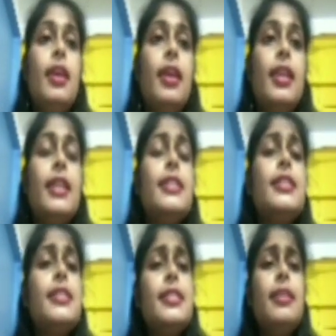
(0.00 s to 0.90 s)
That is
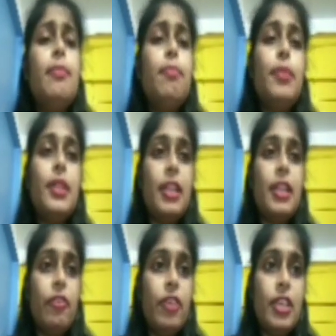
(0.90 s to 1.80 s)
a simple
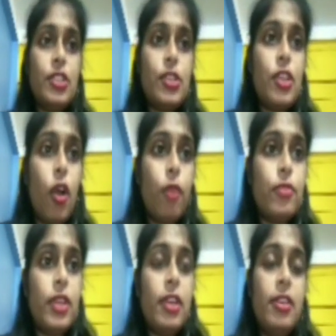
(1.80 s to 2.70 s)
definition of
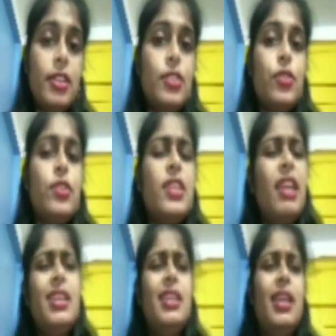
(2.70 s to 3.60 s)
the resource.
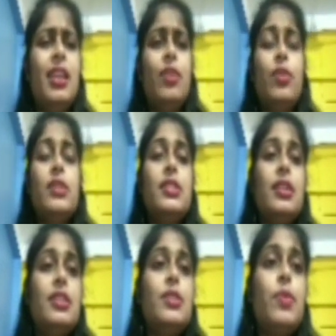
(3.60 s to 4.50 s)
Anything which
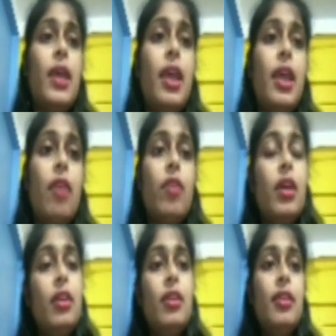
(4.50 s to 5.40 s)
satisfy our
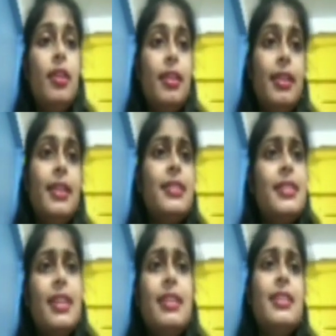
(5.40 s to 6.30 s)
needs,
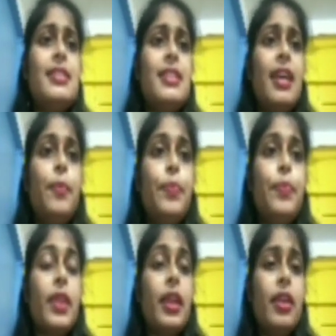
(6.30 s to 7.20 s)
that is the
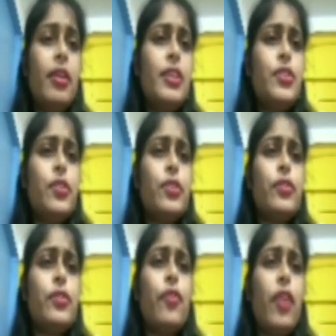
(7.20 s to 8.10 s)

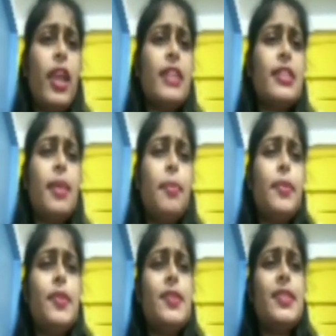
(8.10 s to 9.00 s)
resource. For example,
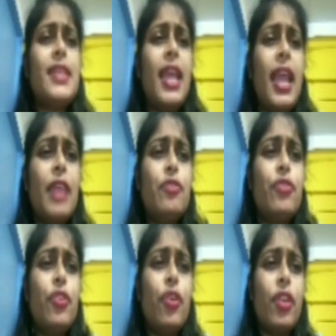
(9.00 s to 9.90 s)
this is a
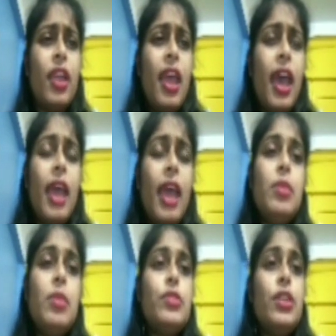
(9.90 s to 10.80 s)
headphone I
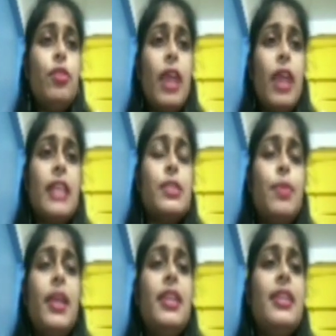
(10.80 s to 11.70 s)
am using to
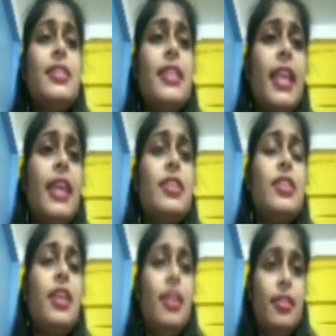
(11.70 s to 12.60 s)
explain this
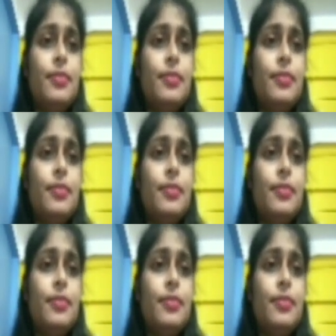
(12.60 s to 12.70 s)
lesson.